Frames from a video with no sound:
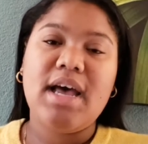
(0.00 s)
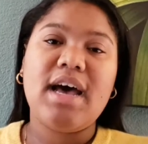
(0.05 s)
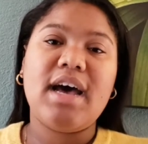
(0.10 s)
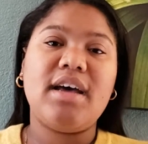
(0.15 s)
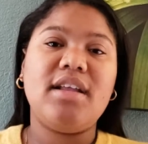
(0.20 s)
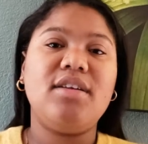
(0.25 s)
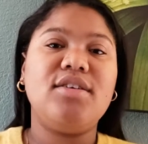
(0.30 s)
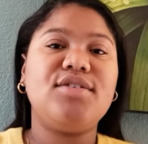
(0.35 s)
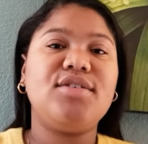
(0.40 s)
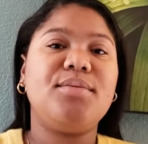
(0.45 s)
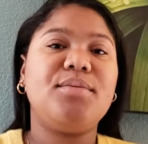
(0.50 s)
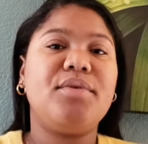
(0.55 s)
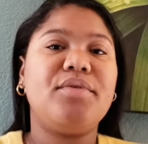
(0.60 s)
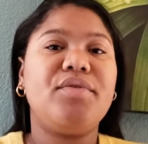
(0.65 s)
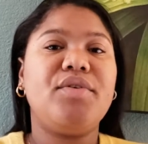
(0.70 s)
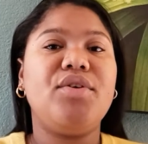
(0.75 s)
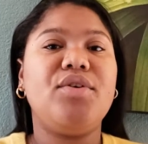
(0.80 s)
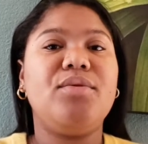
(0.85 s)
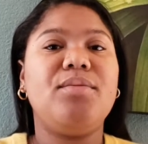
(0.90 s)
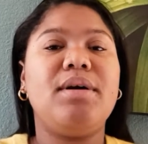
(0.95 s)
I know some of
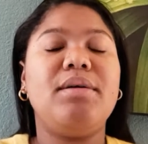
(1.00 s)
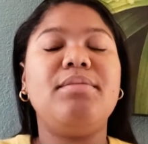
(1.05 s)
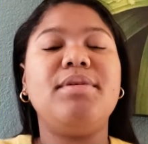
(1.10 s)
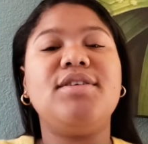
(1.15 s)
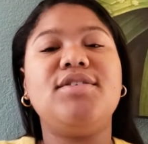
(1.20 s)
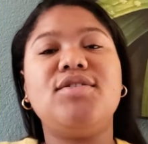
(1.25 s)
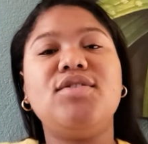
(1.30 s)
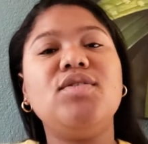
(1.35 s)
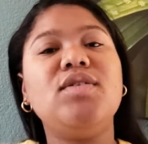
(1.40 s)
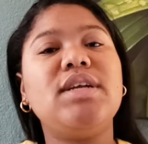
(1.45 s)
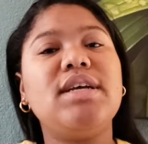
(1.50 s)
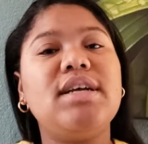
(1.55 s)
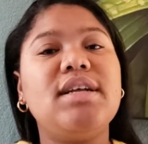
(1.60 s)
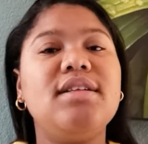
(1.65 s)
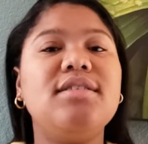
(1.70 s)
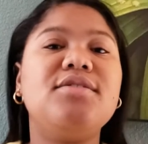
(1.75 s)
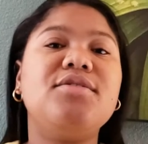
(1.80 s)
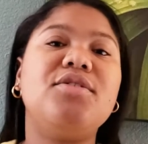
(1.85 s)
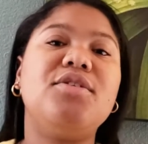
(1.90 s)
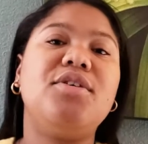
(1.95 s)
you might be
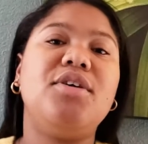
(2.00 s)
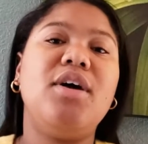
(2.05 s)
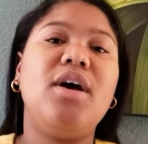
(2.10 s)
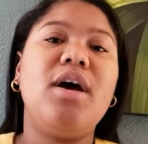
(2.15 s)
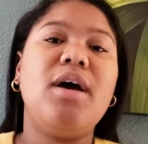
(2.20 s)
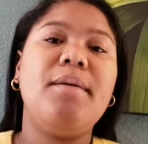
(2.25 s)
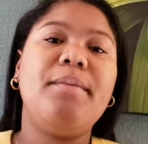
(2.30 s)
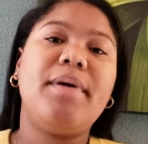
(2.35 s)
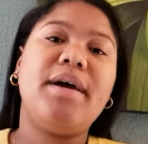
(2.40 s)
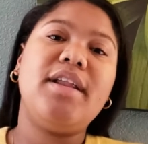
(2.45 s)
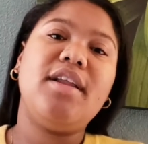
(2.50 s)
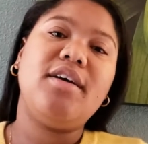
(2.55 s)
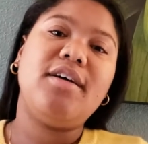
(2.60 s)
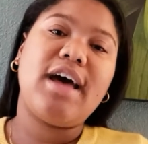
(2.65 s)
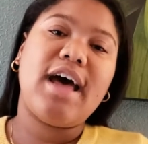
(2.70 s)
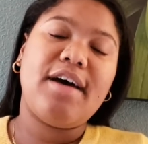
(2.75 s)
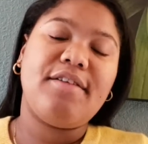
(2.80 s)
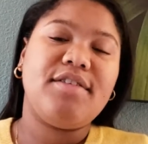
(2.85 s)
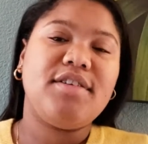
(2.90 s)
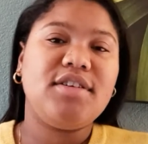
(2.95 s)
students or might not
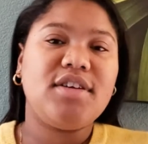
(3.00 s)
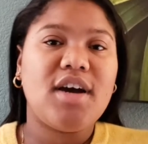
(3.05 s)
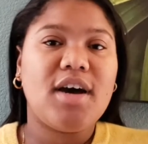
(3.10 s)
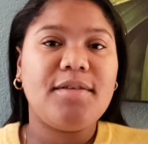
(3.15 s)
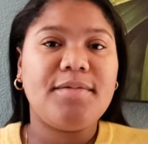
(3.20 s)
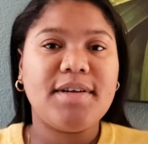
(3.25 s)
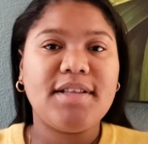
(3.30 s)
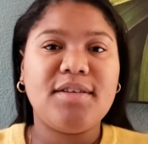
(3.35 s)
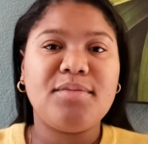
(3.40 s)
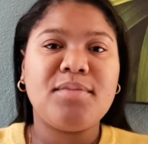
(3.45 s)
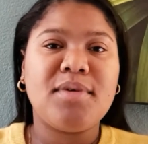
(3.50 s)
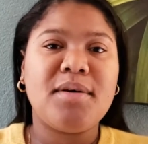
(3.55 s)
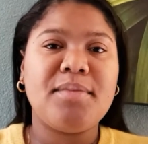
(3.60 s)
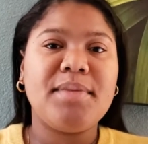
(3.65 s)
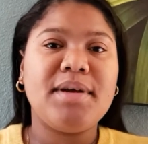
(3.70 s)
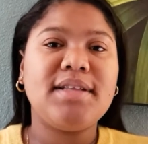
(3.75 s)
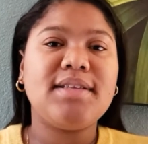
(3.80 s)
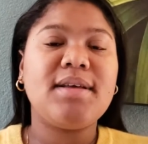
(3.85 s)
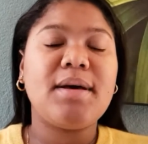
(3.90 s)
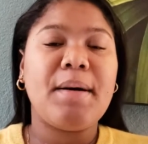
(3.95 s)
have a job at the
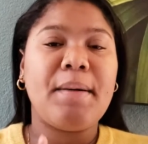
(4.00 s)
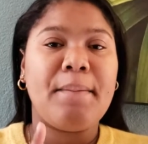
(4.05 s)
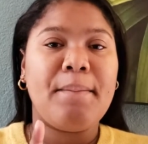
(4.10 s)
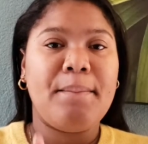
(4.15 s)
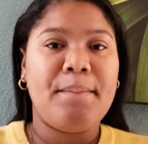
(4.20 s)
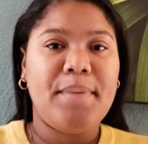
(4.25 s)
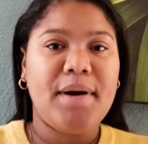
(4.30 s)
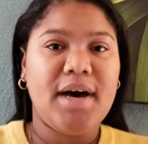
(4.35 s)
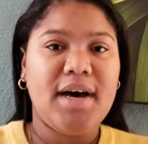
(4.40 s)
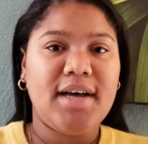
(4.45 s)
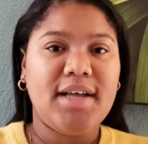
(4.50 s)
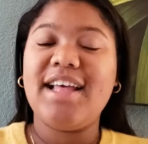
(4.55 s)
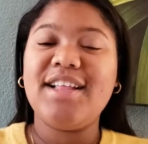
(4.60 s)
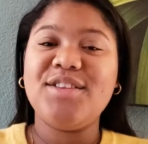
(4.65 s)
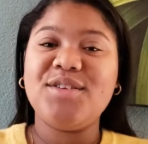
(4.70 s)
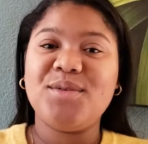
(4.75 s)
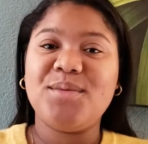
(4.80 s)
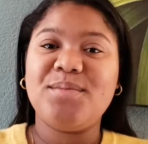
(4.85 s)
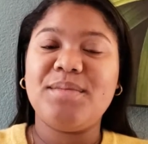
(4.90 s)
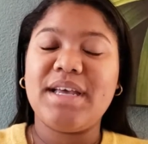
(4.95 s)
moment, but I
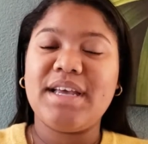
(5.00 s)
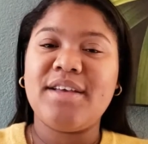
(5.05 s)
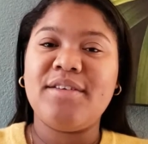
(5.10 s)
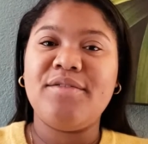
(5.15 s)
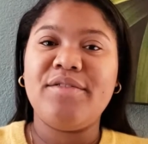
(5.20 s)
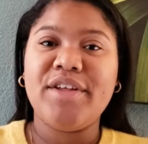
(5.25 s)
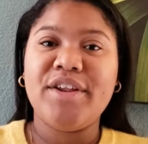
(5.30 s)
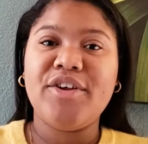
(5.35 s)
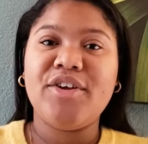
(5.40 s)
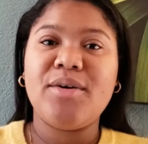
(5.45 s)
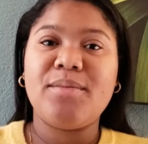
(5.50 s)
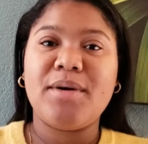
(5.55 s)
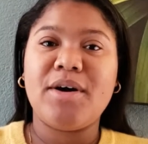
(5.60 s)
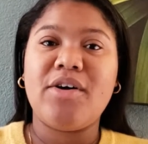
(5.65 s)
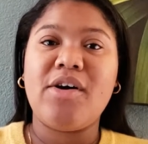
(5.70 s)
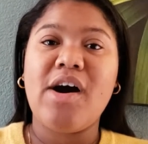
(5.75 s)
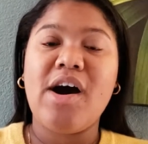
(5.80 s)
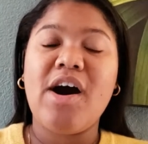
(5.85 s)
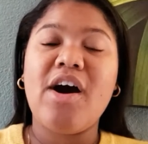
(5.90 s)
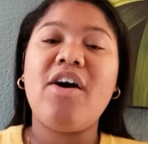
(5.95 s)
do make a video
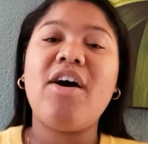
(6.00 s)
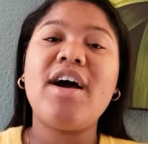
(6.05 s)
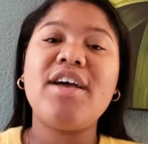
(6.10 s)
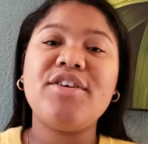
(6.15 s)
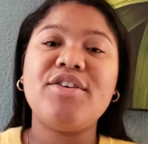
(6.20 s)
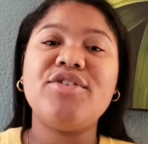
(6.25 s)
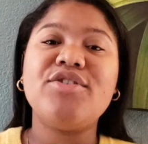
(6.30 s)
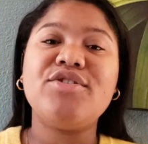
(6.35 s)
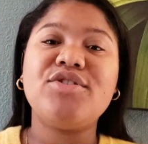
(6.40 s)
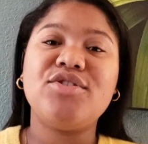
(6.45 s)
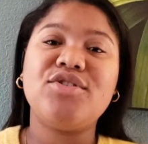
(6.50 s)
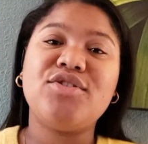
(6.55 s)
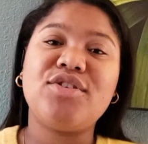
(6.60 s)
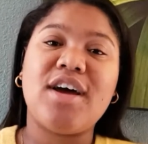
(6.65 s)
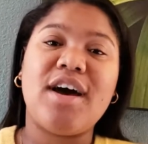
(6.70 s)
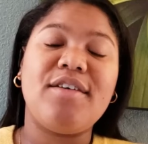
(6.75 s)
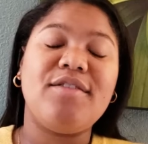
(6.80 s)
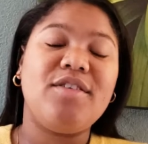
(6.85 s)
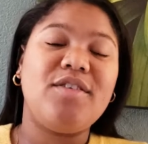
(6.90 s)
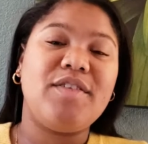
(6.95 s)
about how I used to
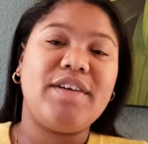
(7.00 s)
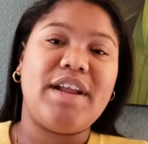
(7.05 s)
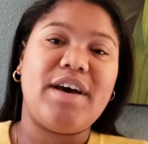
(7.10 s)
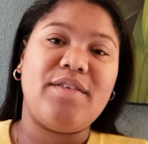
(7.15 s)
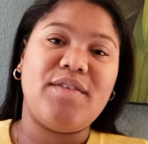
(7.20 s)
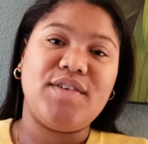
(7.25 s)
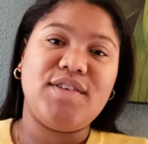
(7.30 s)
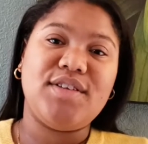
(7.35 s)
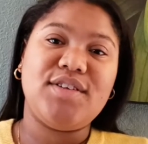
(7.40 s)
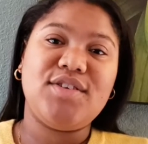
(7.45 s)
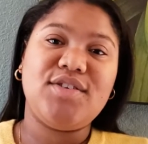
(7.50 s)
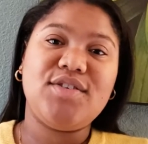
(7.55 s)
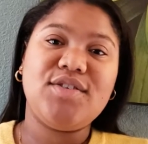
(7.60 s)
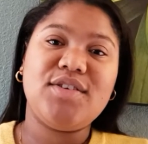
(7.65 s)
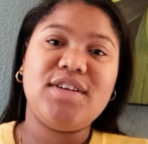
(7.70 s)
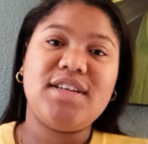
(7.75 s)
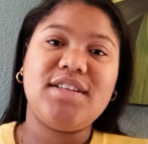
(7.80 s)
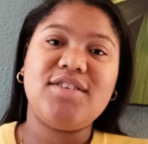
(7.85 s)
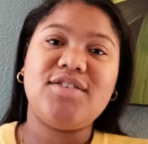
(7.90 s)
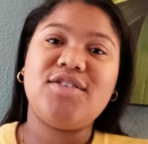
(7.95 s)
travel when I was a
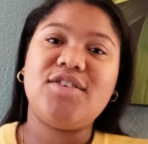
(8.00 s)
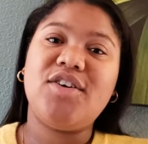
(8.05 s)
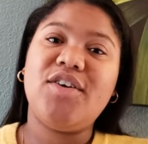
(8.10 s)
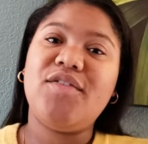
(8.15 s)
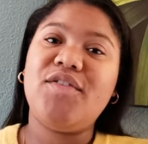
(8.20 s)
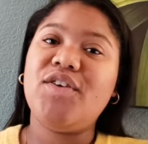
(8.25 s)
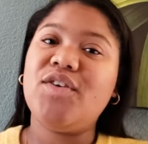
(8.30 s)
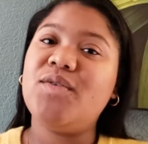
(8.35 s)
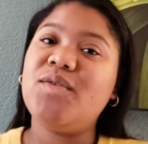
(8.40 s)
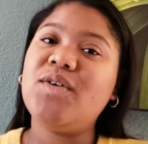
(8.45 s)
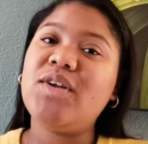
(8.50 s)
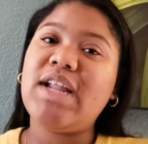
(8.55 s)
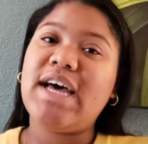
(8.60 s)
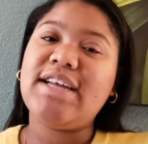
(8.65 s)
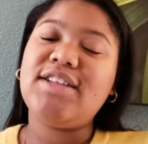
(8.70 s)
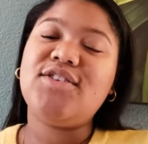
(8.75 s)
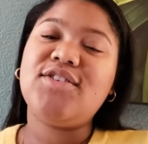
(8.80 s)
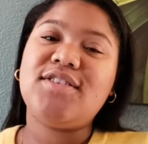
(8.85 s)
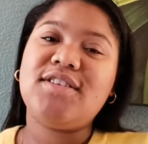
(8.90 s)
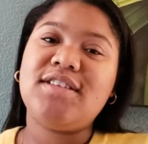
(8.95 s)
student. So if you would
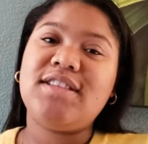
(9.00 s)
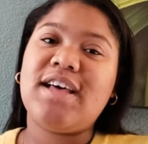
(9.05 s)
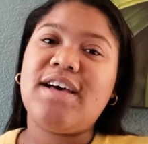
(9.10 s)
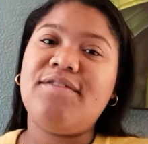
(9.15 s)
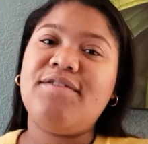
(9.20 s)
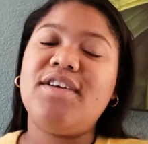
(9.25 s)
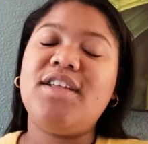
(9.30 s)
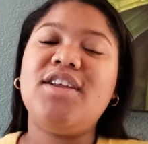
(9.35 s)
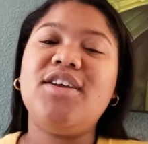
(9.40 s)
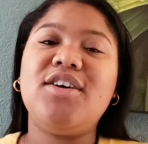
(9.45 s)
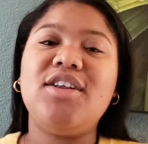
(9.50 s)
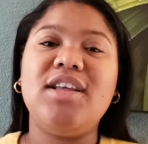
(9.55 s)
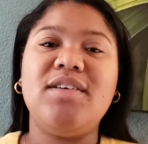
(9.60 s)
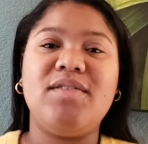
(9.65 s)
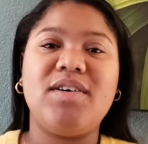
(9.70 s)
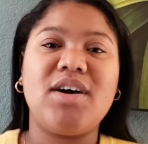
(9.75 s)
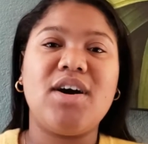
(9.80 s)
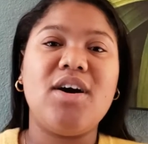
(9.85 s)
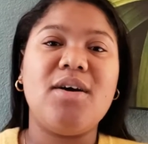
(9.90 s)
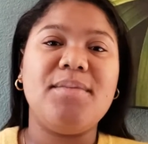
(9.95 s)
like to see that video, leave
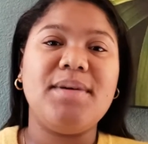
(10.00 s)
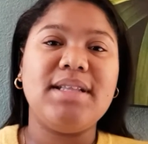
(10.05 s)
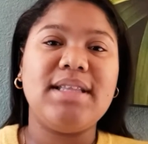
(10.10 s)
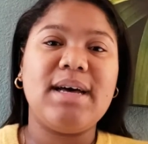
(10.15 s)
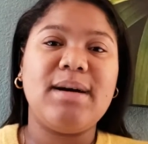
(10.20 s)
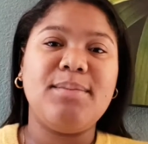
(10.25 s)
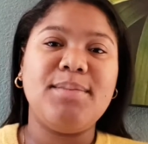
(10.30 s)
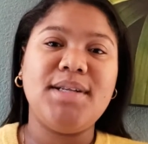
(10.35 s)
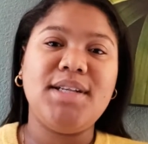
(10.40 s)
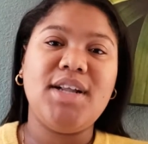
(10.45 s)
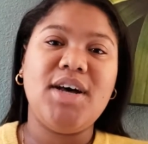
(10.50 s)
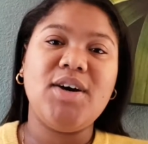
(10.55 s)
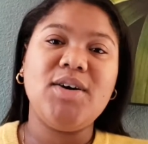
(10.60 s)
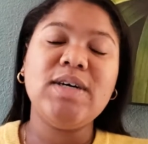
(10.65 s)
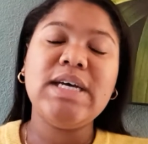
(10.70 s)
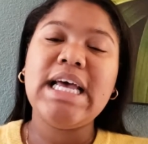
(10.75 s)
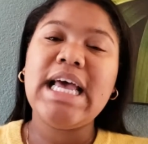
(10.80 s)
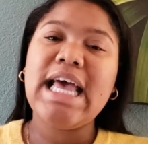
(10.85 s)
a comment down below